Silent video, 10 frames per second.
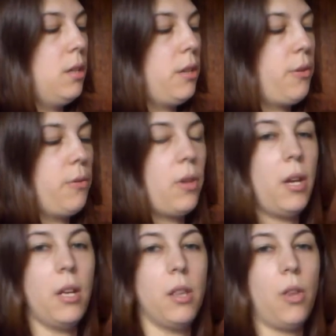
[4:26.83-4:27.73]

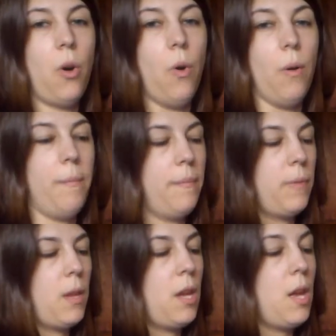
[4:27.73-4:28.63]
the hole.
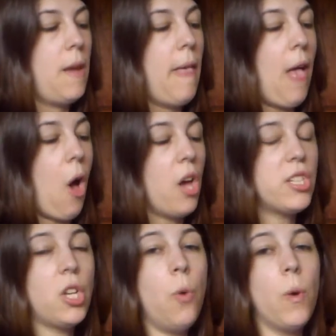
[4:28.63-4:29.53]

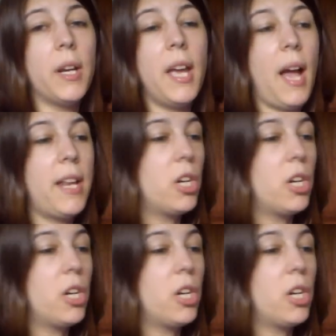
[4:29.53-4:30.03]
Also working on your